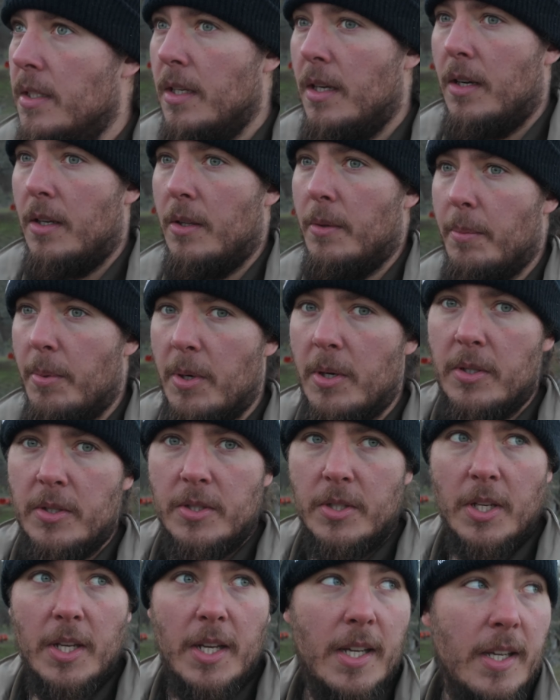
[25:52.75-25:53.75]
all the
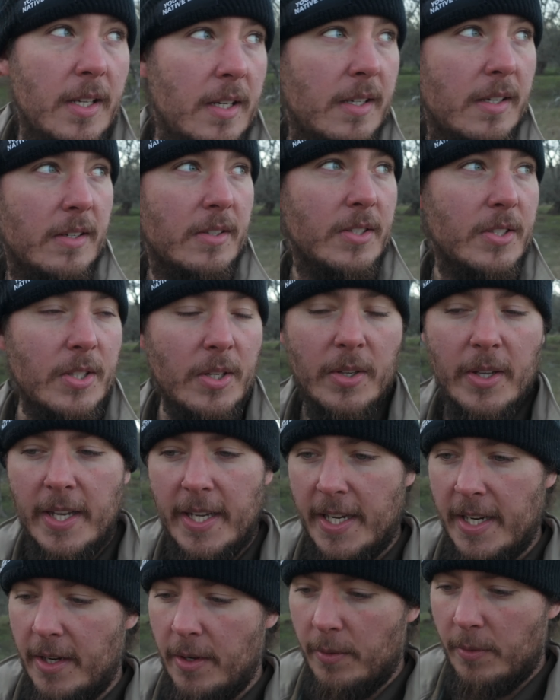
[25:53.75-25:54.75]
birds are still
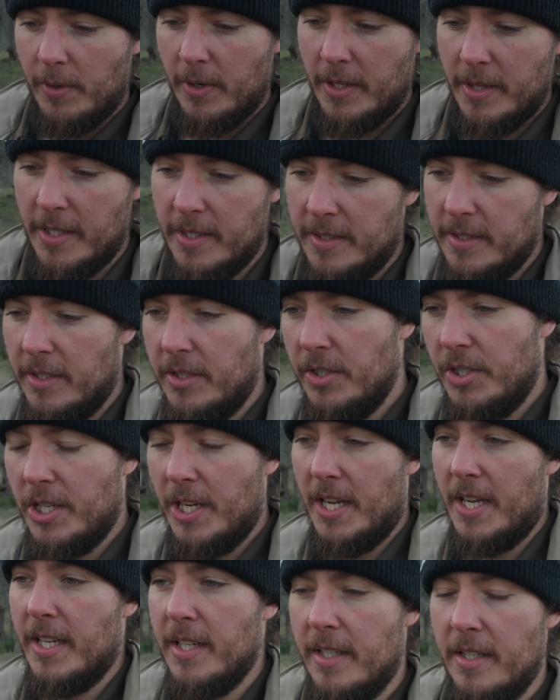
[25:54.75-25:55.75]
hanging over in the
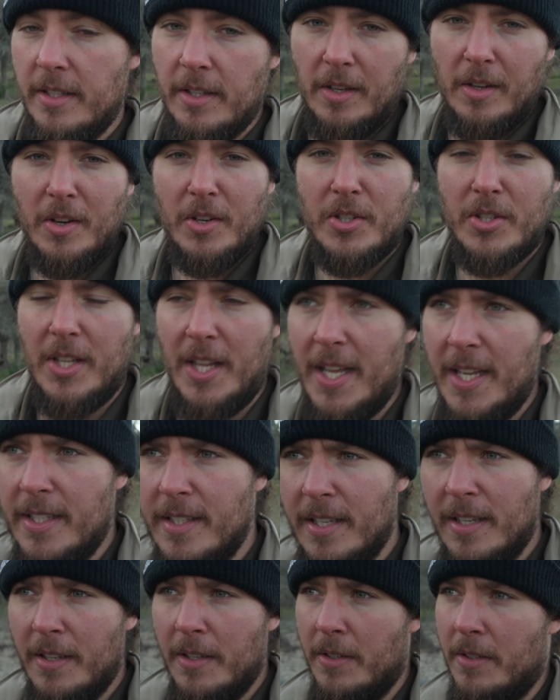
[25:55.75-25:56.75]
sunshine and the harsh
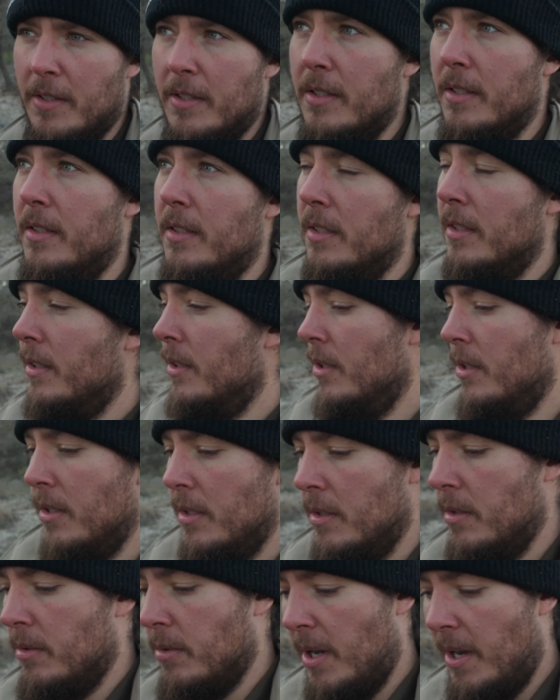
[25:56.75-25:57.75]
light.
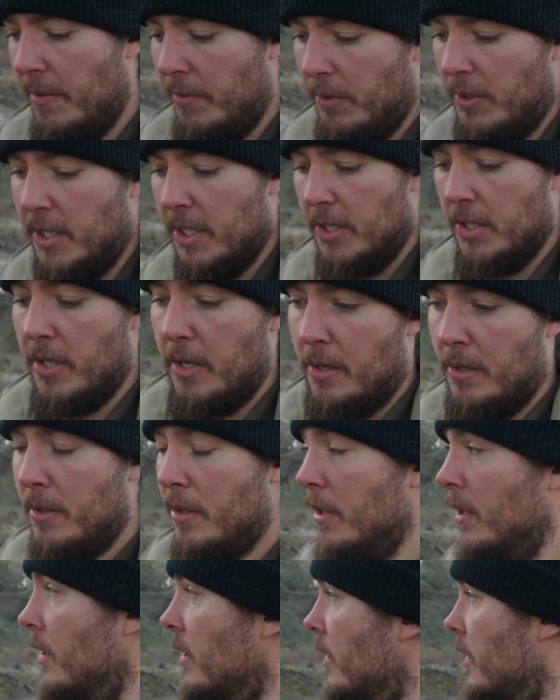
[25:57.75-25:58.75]
Rightfully so.
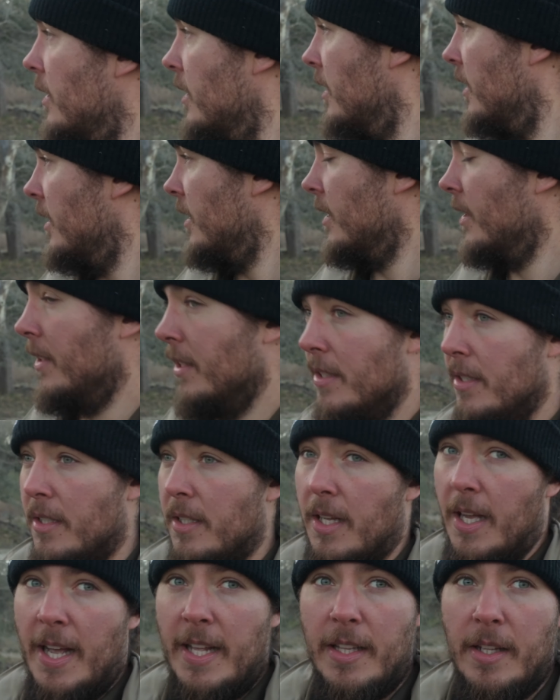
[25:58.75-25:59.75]

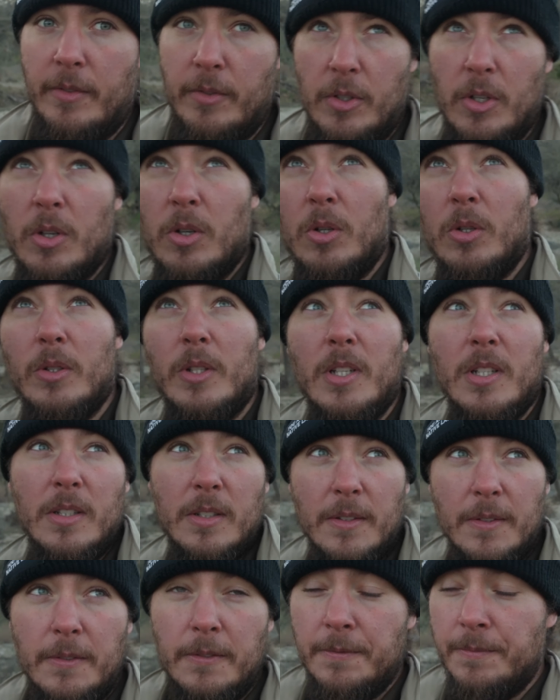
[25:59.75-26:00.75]
I love the cold,
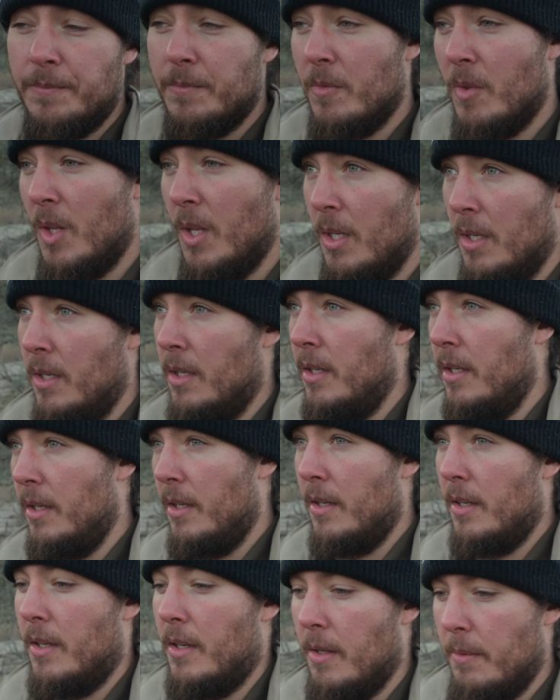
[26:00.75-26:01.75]

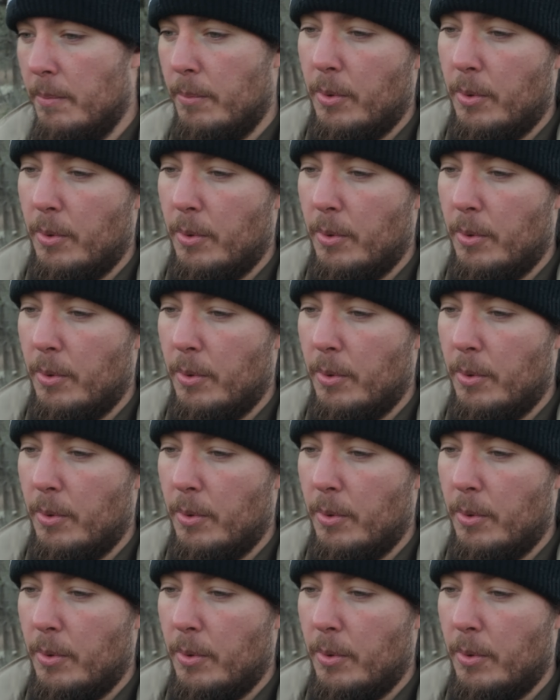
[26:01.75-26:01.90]
and I'm